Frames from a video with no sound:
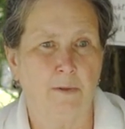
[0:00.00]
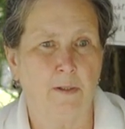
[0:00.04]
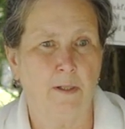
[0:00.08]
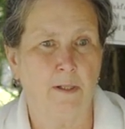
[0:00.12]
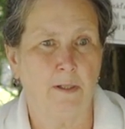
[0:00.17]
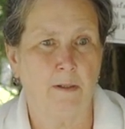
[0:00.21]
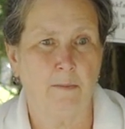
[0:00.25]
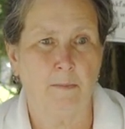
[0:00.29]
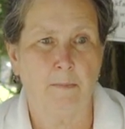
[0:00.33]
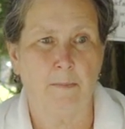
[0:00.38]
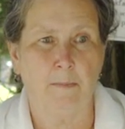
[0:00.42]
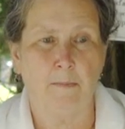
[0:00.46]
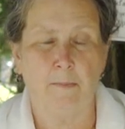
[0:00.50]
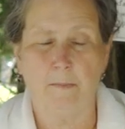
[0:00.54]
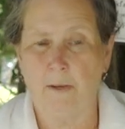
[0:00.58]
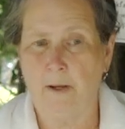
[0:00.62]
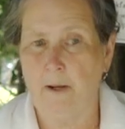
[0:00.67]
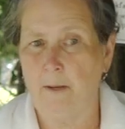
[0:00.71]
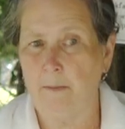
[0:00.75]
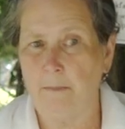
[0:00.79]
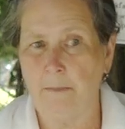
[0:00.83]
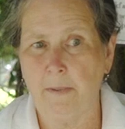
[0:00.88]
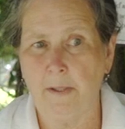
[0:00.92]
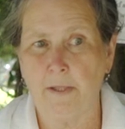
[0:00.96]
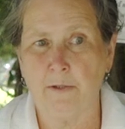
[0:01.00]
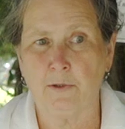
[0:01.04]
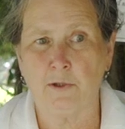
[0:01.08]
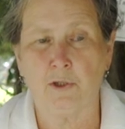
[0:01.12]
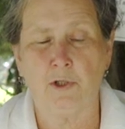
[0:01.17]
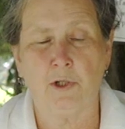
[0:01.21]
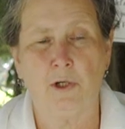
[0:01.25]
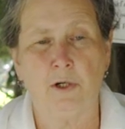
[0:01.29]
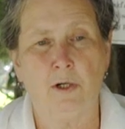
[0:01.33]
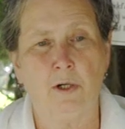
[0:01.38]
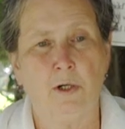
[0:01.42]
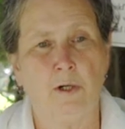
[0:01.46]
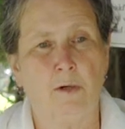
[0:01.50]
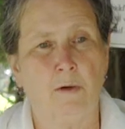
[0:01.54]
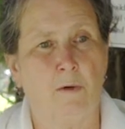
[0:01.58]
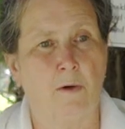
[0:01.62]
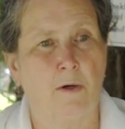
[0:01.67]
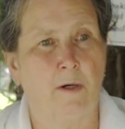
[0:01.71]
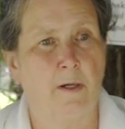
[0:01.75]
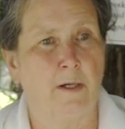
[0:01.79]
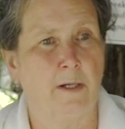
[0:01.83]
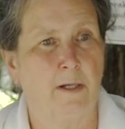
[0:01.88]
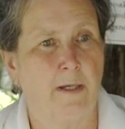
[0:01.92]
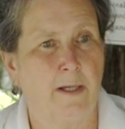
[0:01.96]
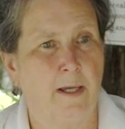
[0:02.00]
in a pitcher or in a